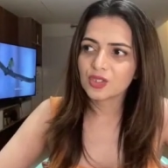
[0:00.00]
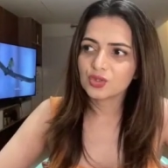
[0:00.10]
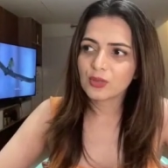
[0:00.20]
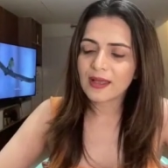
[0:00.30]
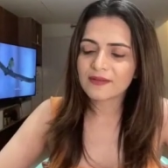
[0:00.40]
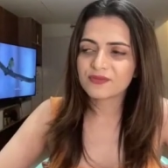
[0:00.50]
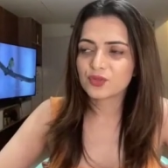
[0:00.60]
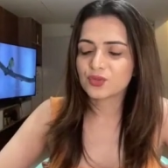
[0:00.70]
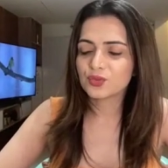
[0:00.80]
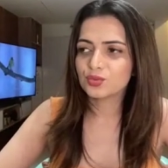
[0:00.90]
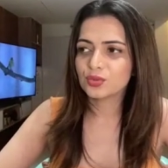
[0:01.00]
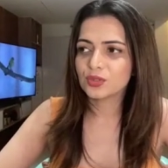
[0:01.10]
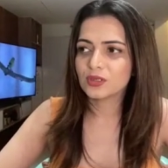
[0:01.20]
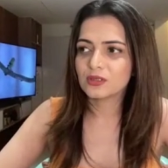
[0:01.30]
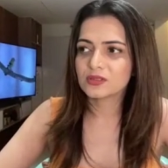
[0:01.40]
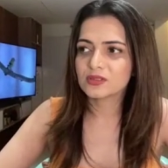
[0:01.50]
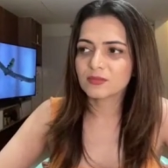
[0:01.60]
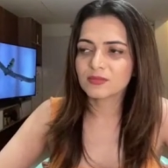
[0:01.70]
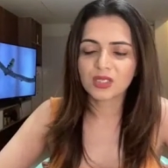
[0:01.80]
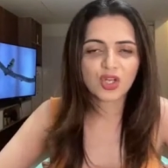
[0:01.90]
you have to do
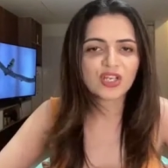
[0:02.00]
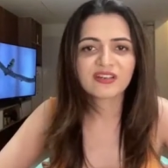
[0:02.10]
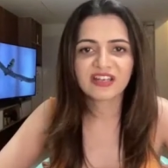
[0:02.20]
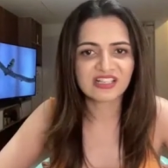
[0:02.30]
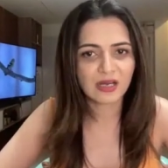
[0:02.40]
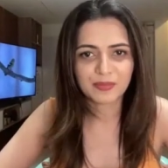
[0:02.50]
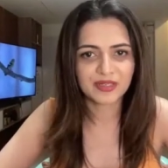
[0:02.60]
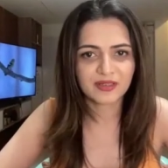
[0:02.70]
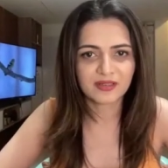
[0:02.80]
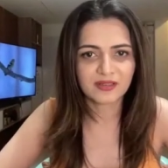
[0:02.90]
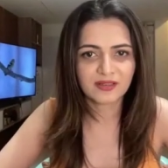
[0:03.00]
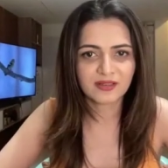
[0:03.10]
something called a red carpet.